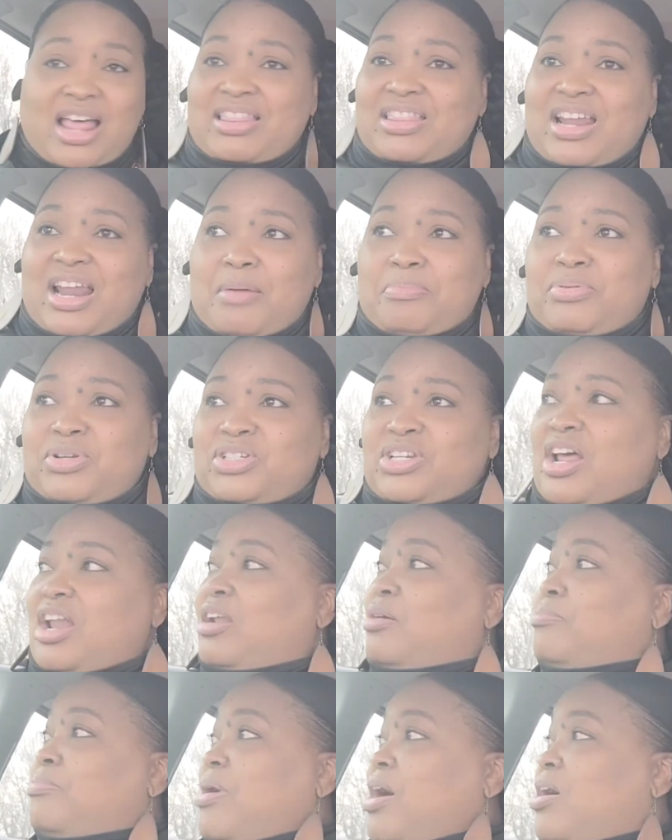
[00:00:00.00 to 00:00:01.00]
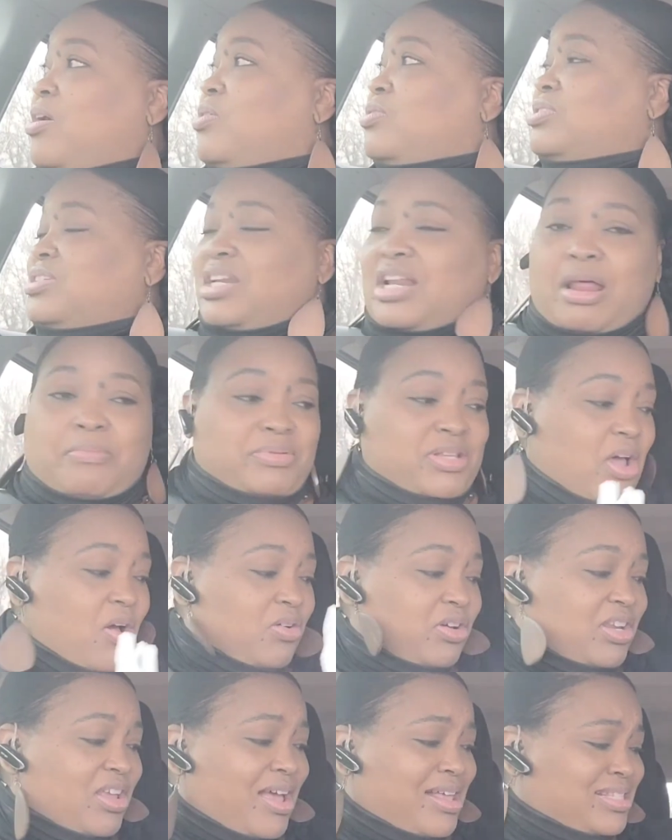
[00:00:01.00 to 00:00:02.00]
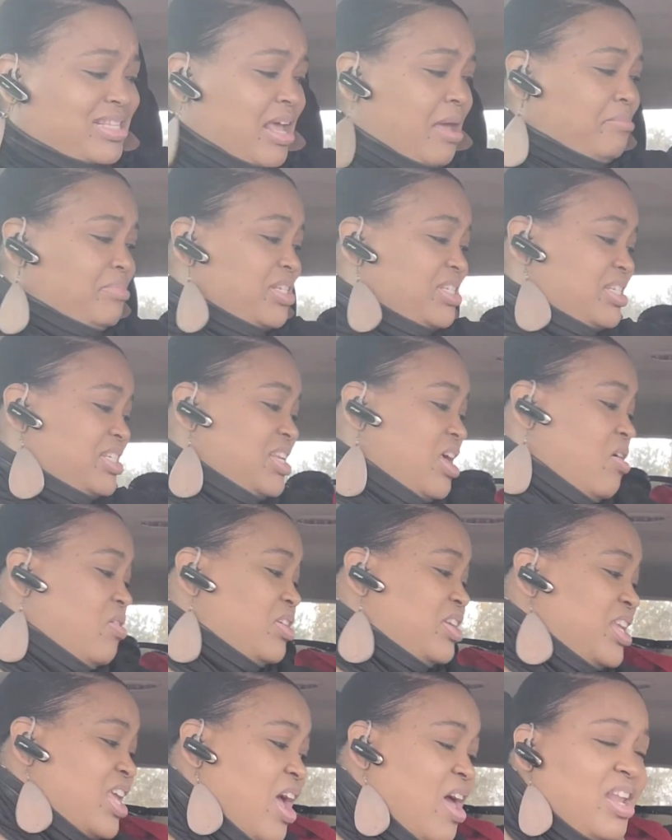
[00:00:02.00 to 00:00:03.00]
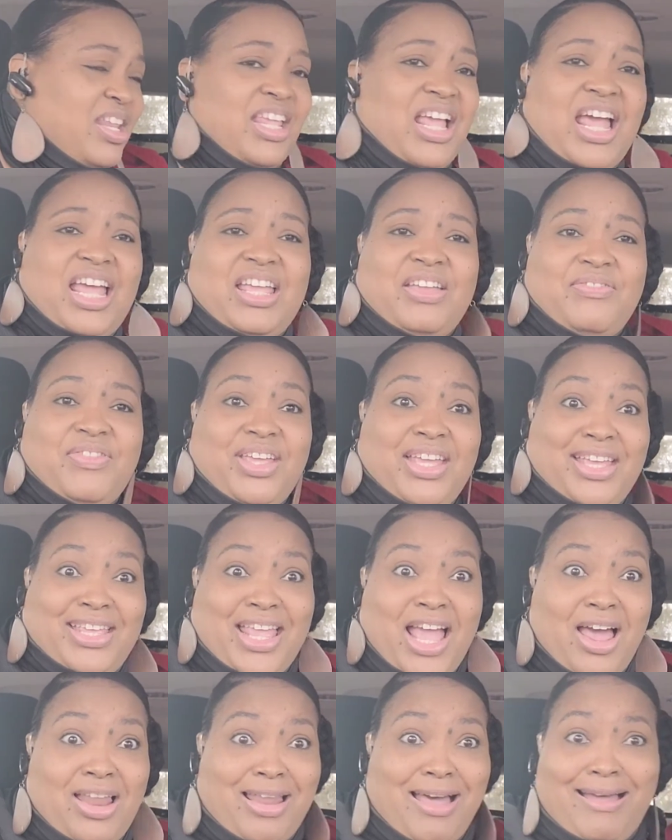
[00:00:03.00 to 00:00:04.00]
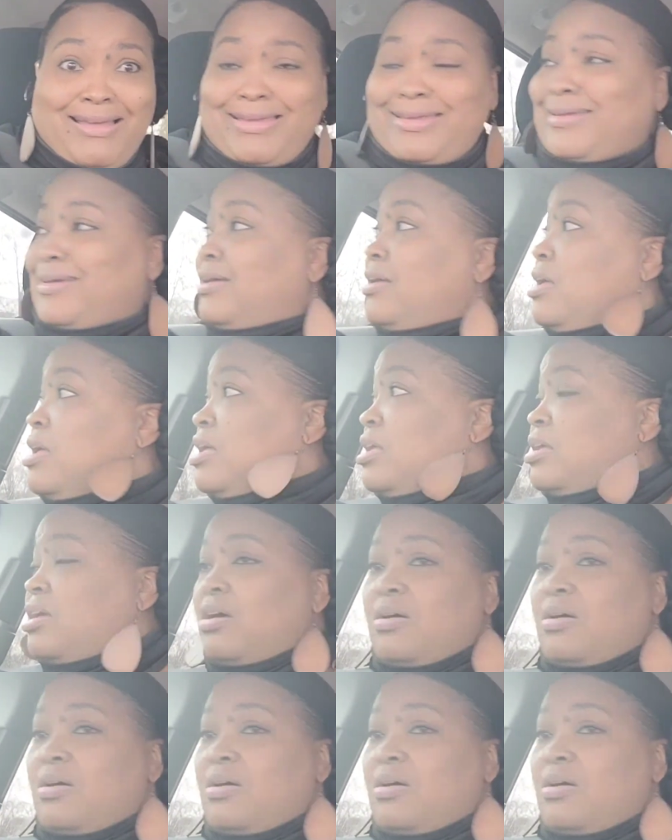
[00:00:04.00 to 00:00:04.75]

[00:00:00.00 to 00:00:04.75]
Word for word: now I thought I put y'all on pause and I'm talking to y'all. I'm just talking to y'all and y'all ain't even hearing y'all out here.